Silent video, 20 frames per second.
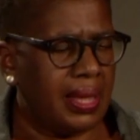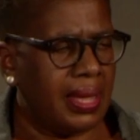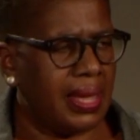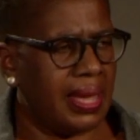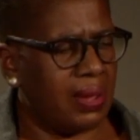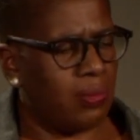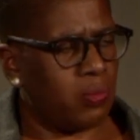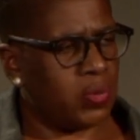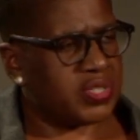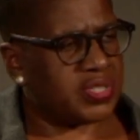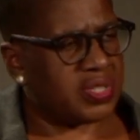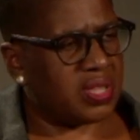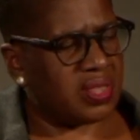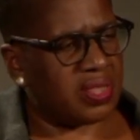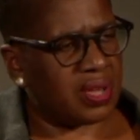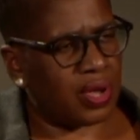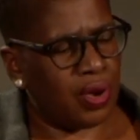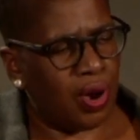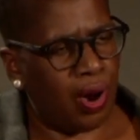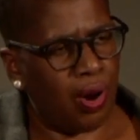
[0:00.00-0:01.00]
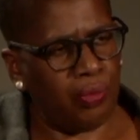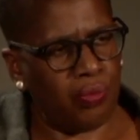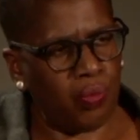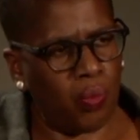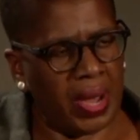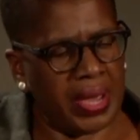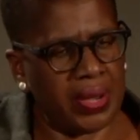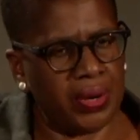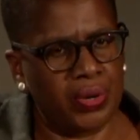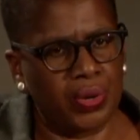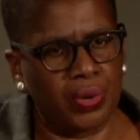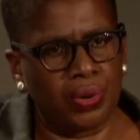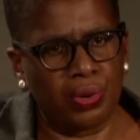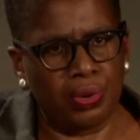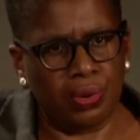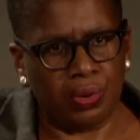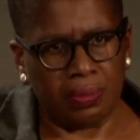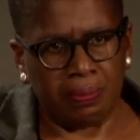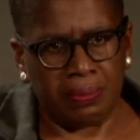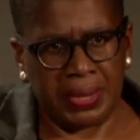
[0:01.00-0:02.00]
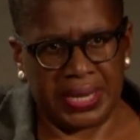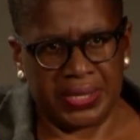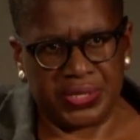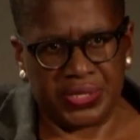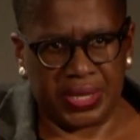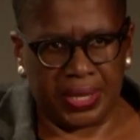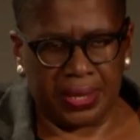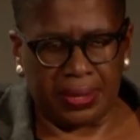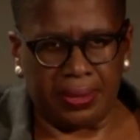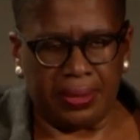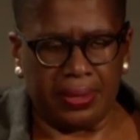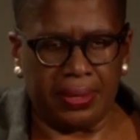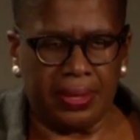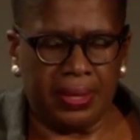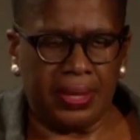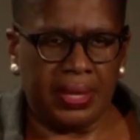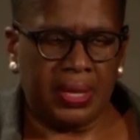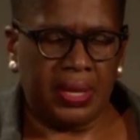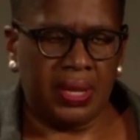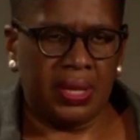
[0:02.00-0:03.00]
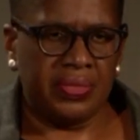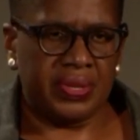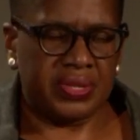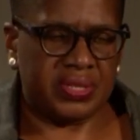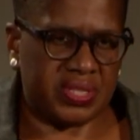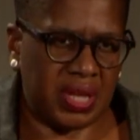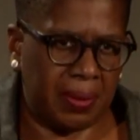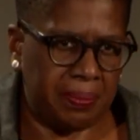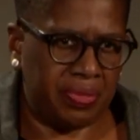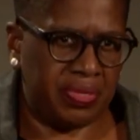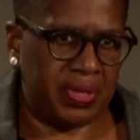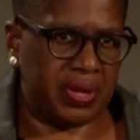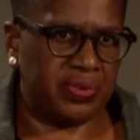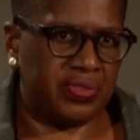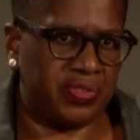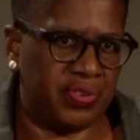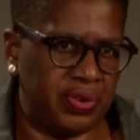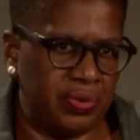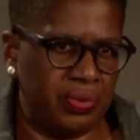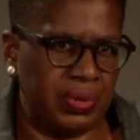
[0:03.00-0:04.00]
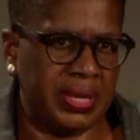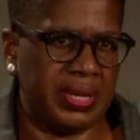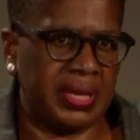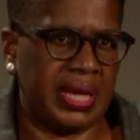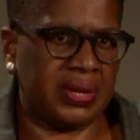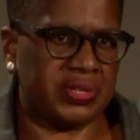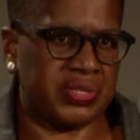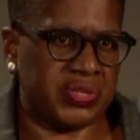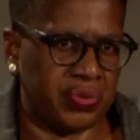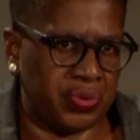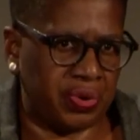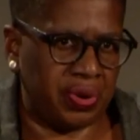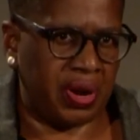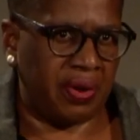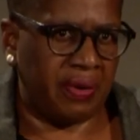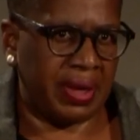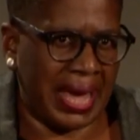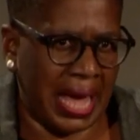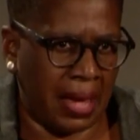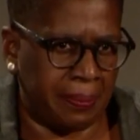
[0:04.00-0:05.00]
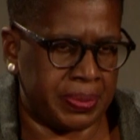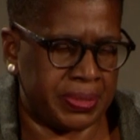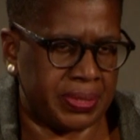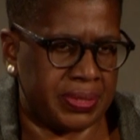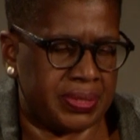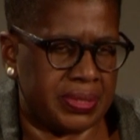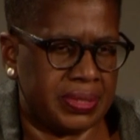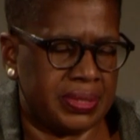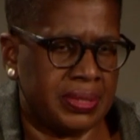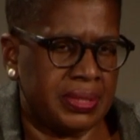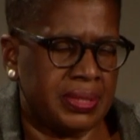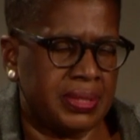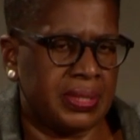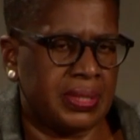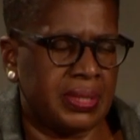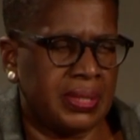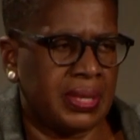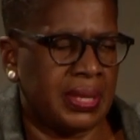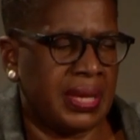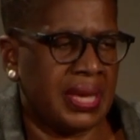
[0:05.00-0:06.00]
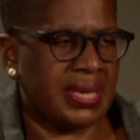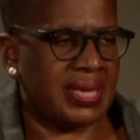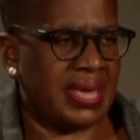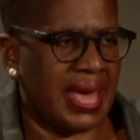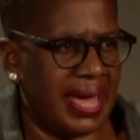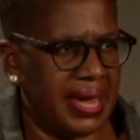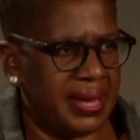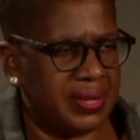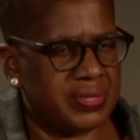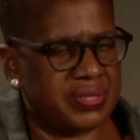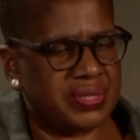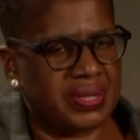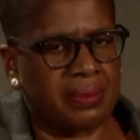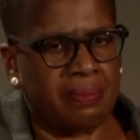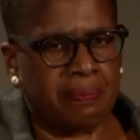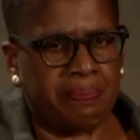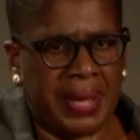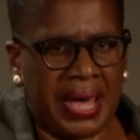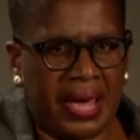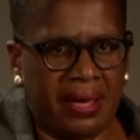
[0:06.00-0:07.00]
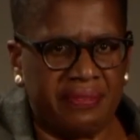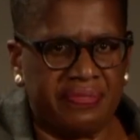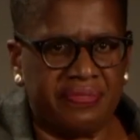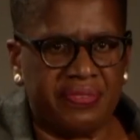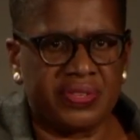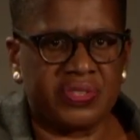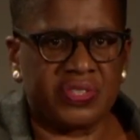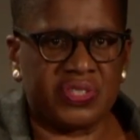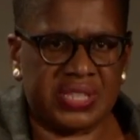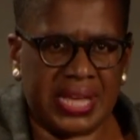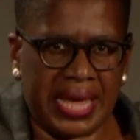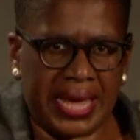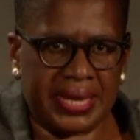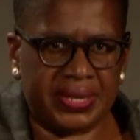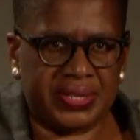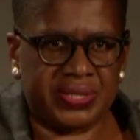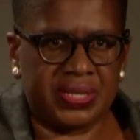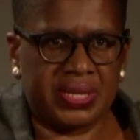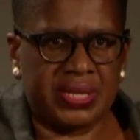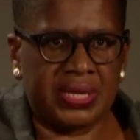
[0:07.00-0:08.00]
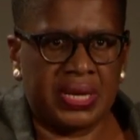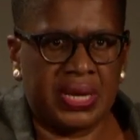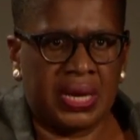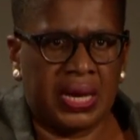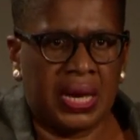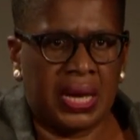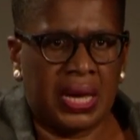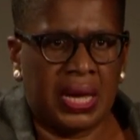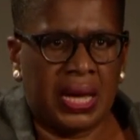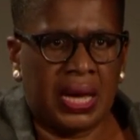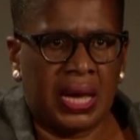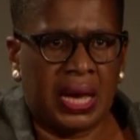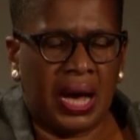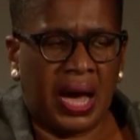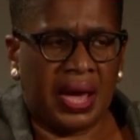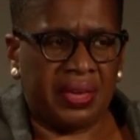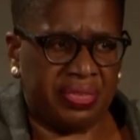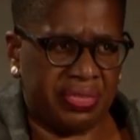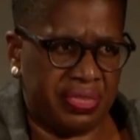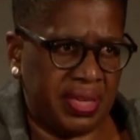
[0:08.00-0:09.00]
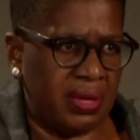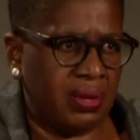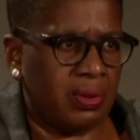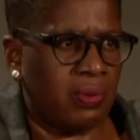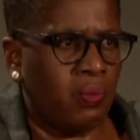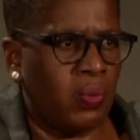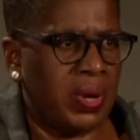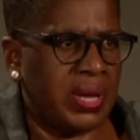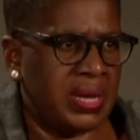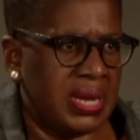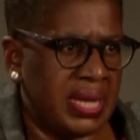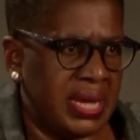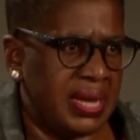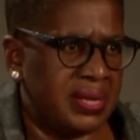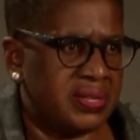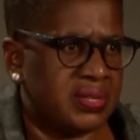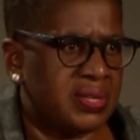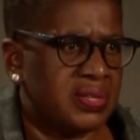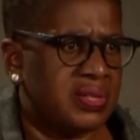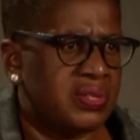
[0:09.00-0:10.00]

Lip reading: It was at the Conway Hall meeting that something truly extraordinary happened. Kate and Bev said, I think we need